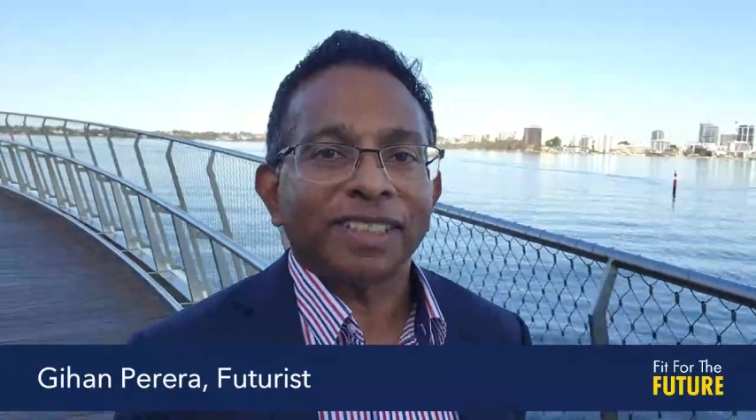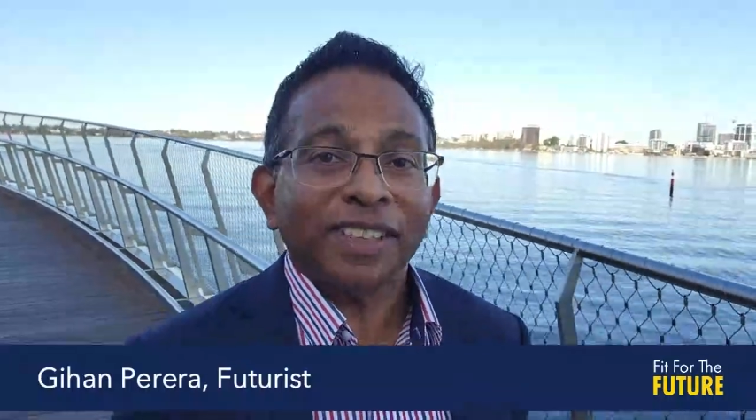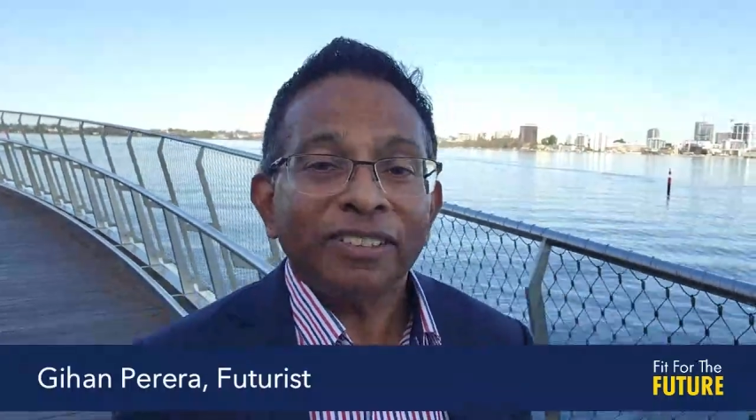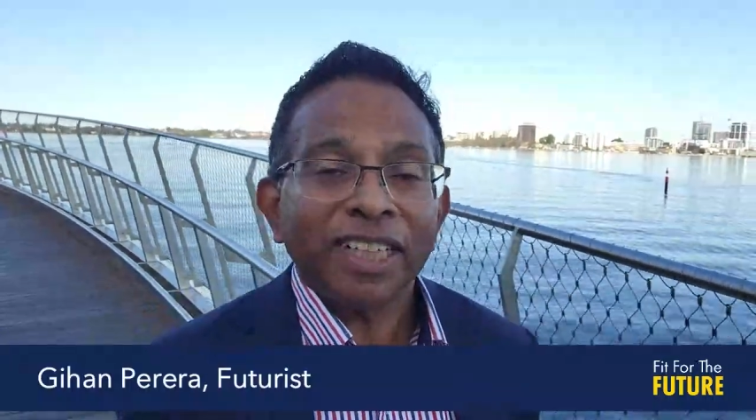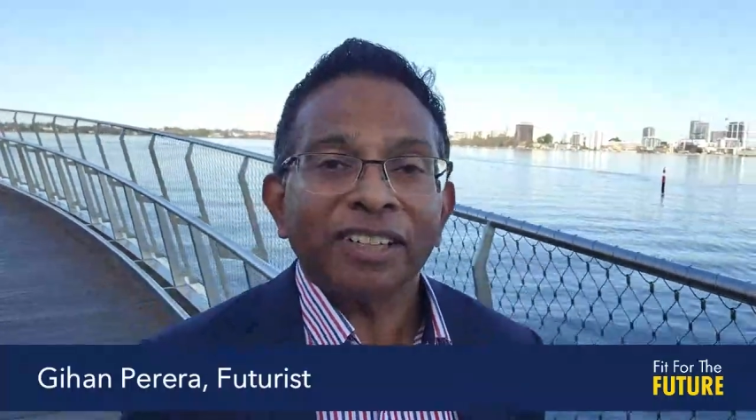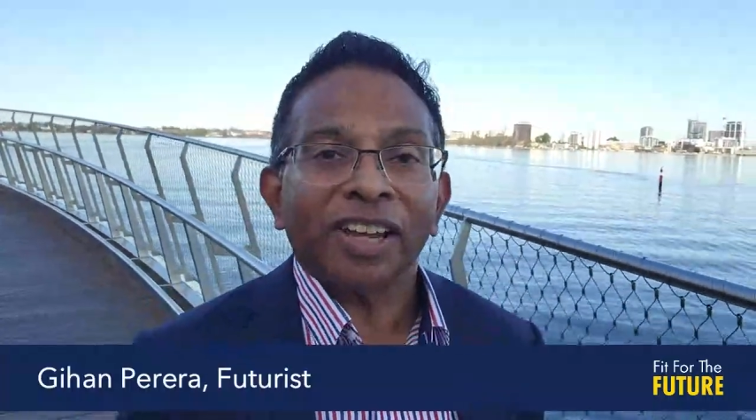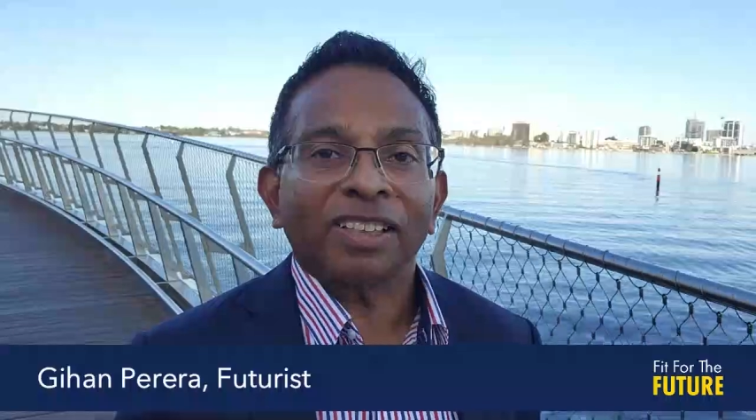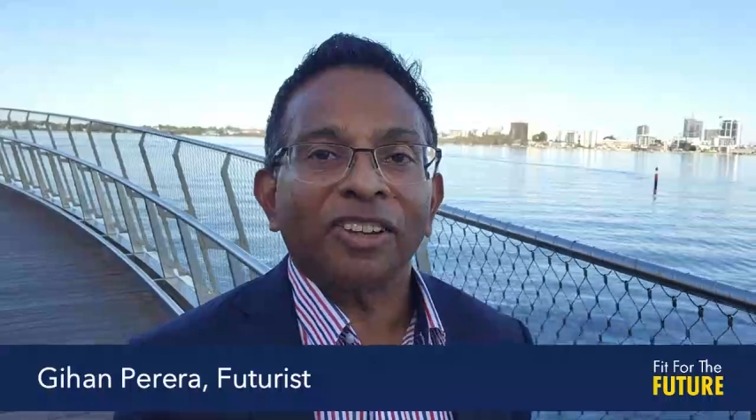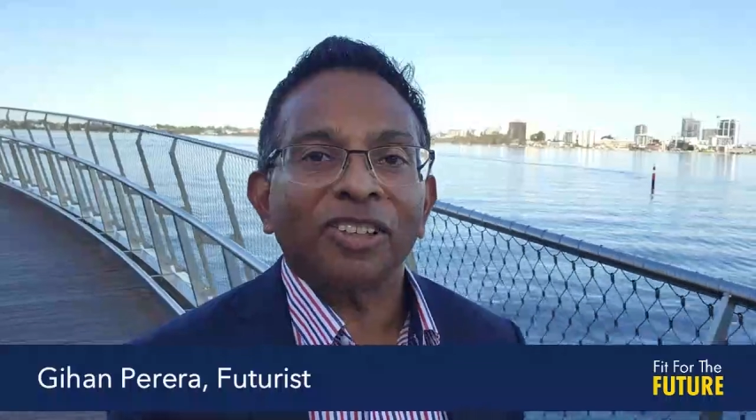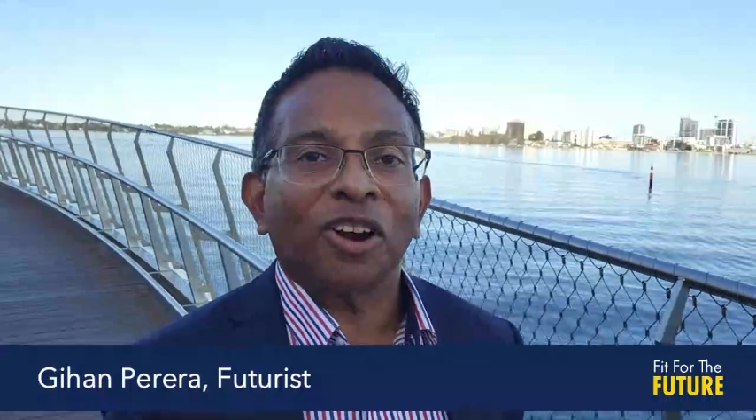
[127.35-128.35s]
It's generally
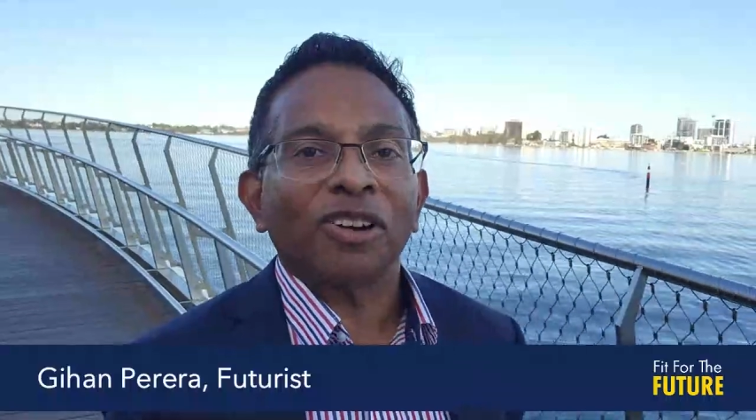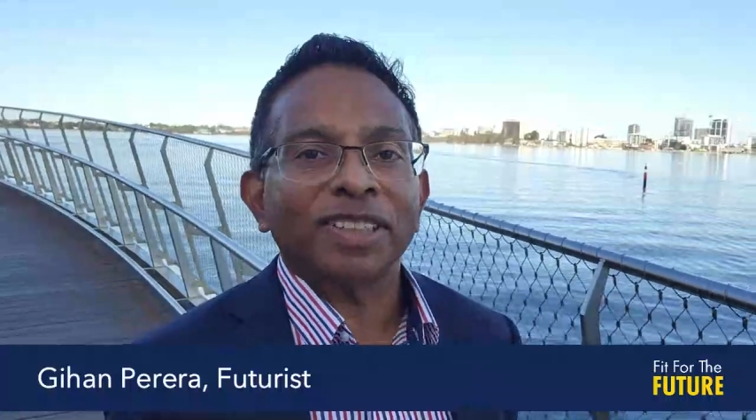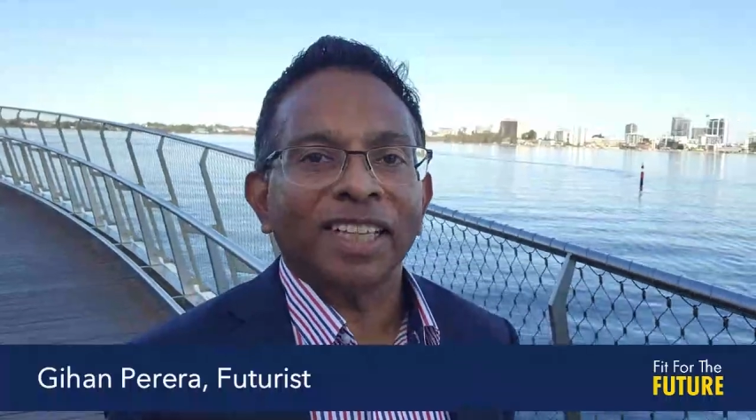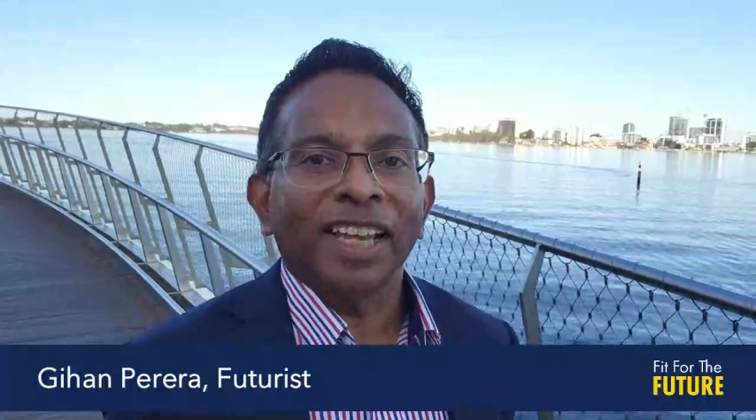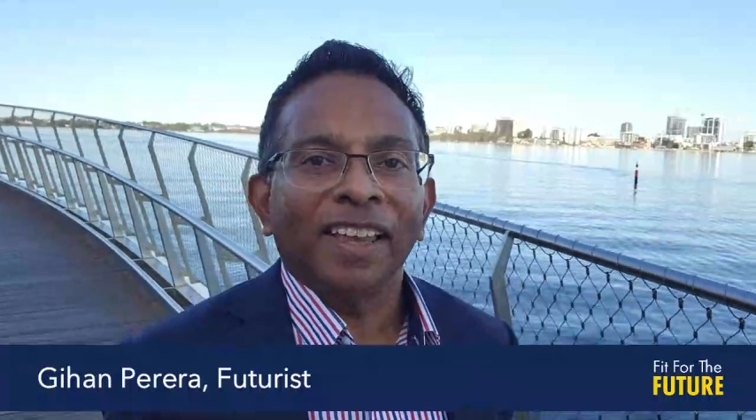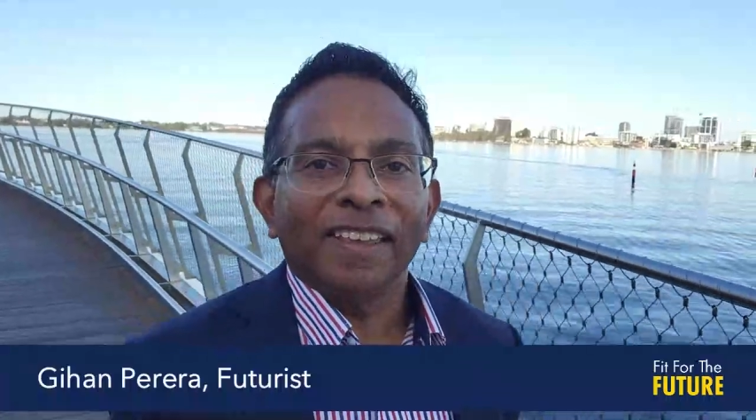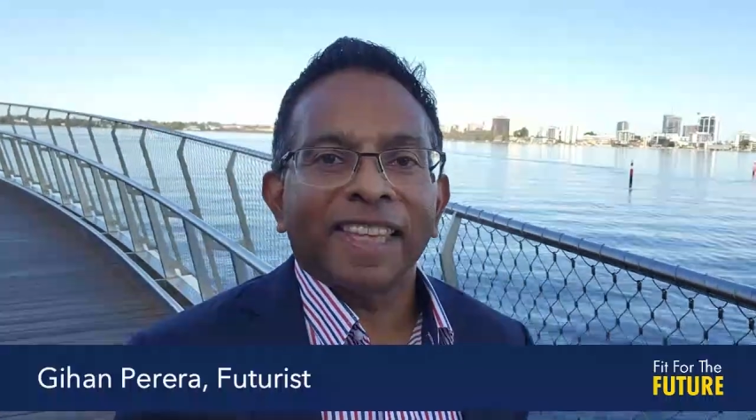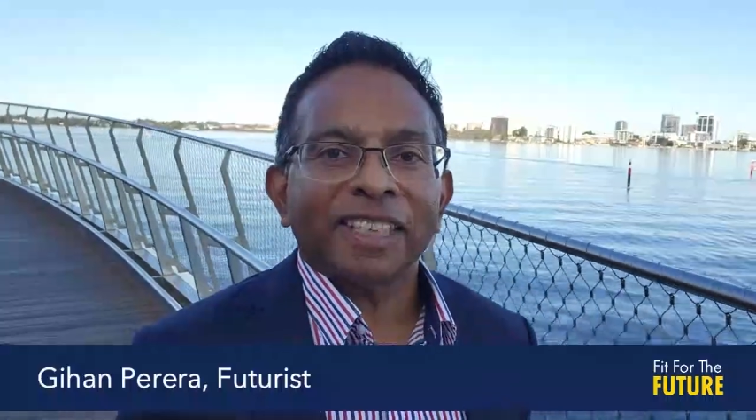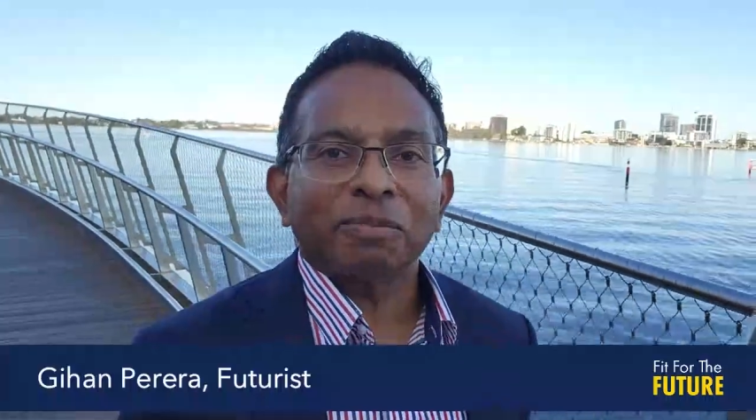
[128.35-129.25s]
not a cost that's